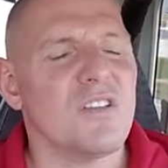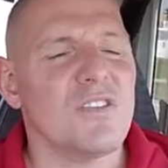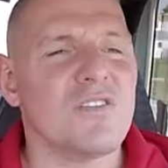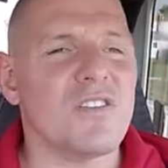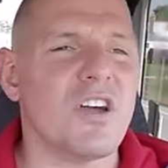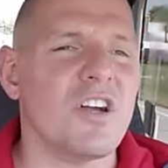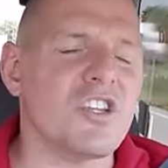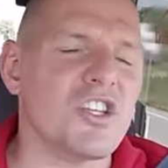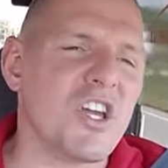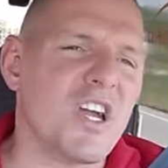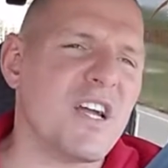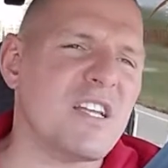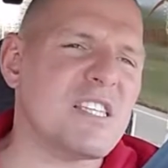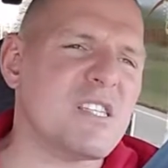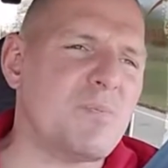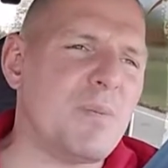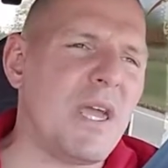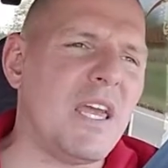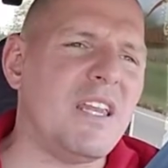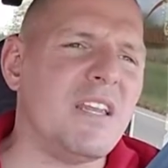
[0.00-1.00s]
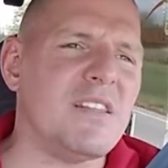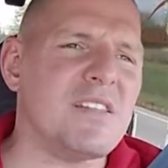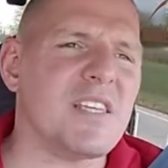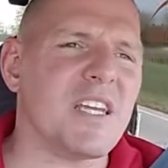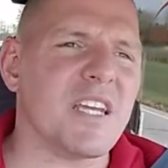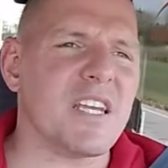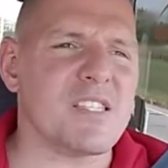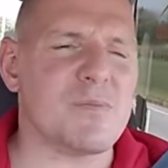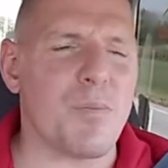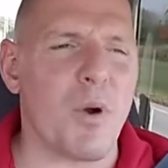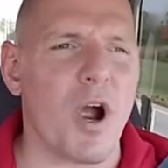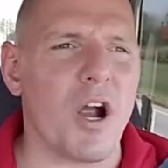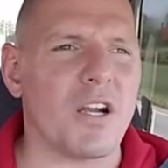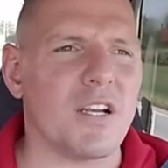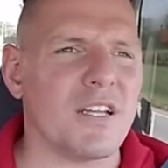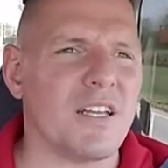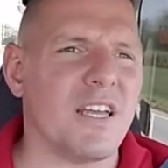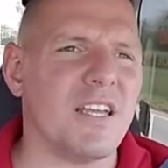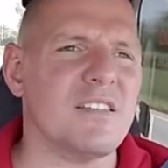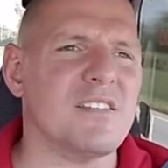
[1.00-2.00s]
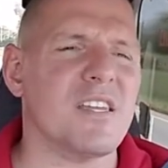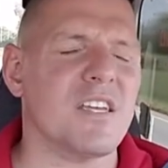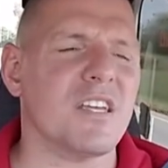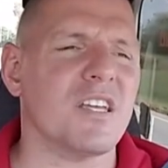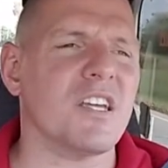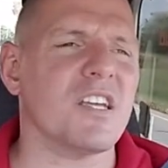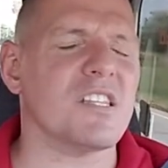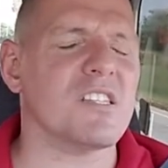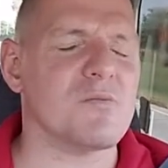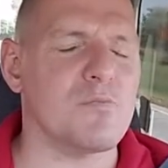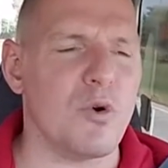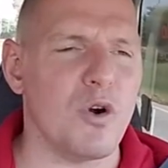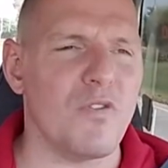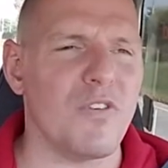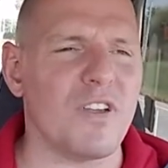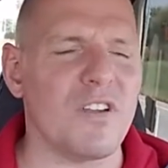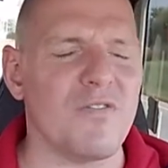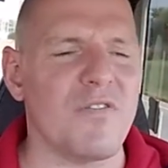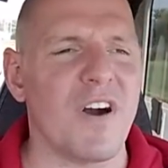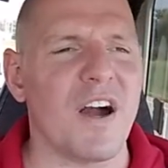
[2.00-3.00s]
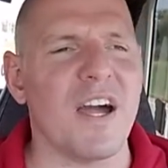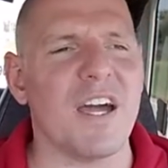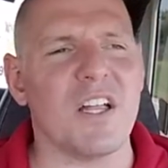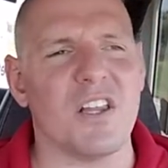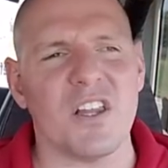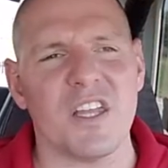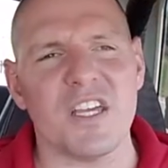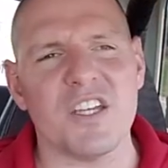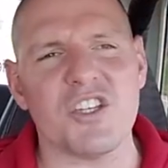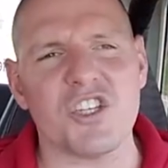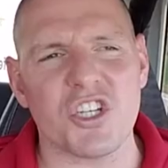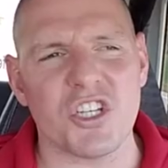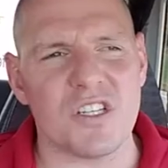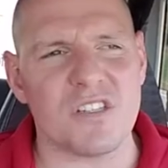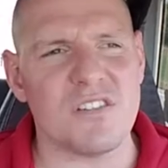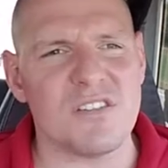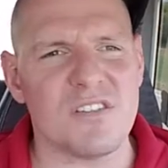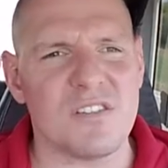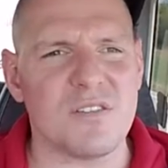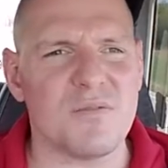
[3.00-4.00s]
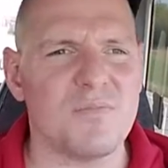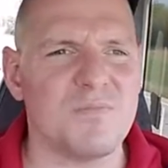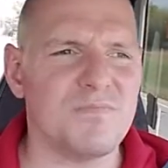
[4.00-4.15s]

such as speeding tickets, parking tickets, moving violations.